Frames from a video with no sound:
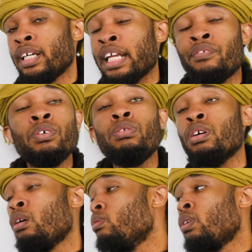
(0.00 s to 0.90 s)
And if you
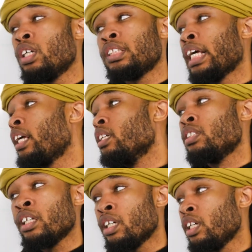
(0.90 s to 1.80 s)
don't want to take it
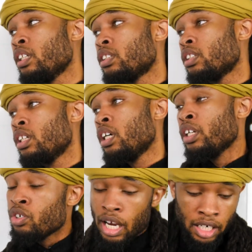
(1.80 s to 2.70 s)
serious,
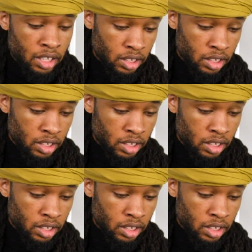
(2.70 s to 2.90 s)
you got a